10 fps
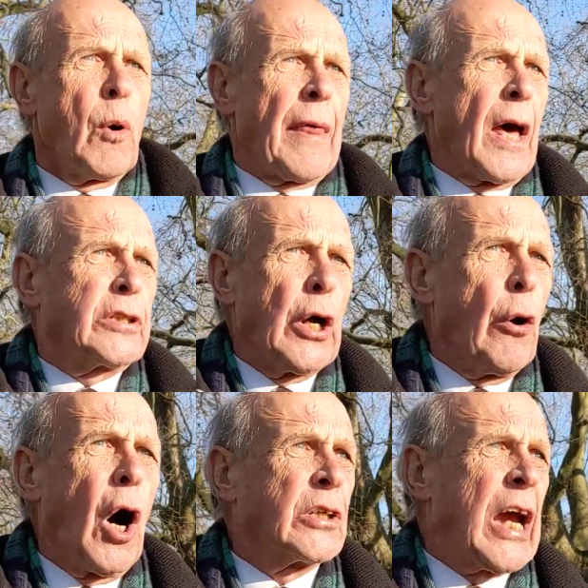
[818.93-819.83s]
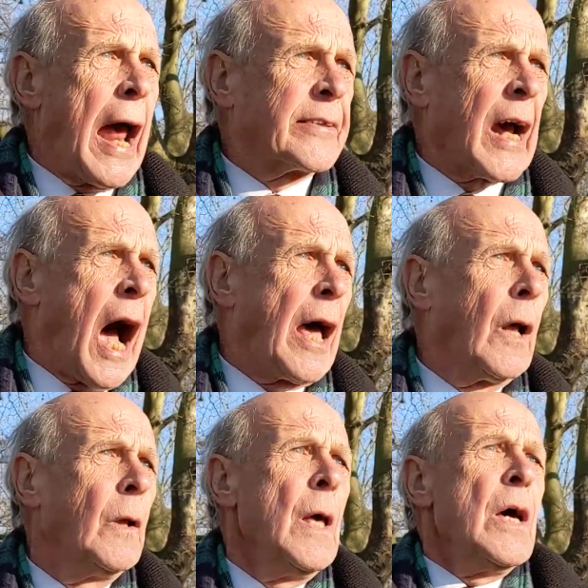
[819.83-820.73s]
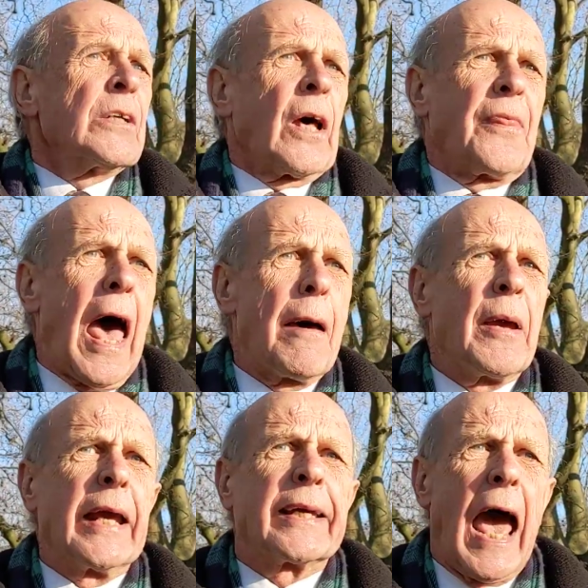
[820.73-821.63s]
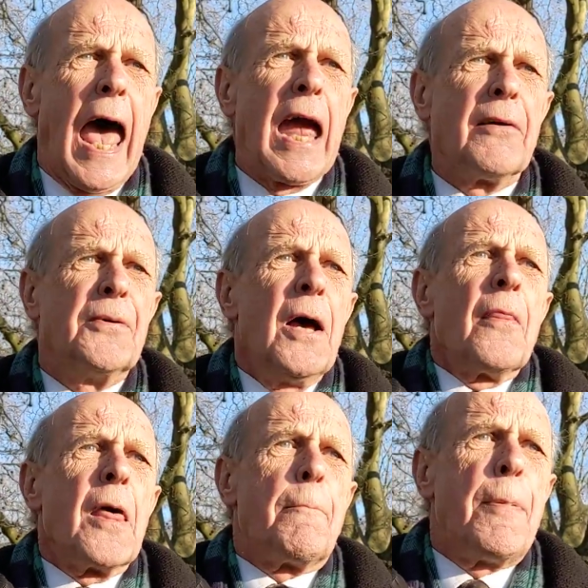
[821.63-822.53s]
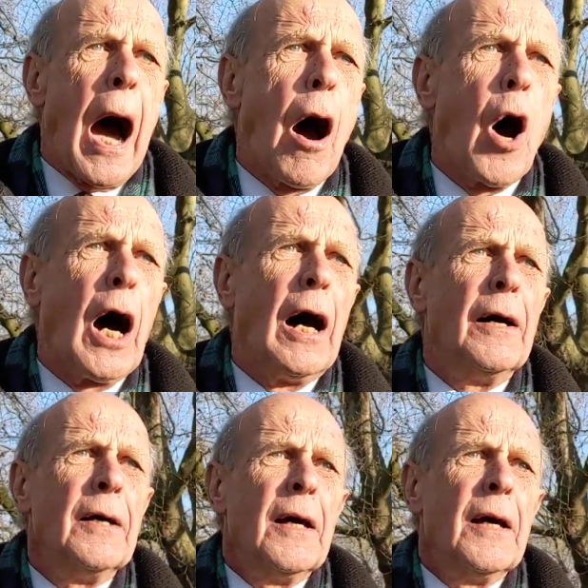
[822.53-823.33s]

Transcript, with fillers: whether Jew or Gentile, to them he gave the power.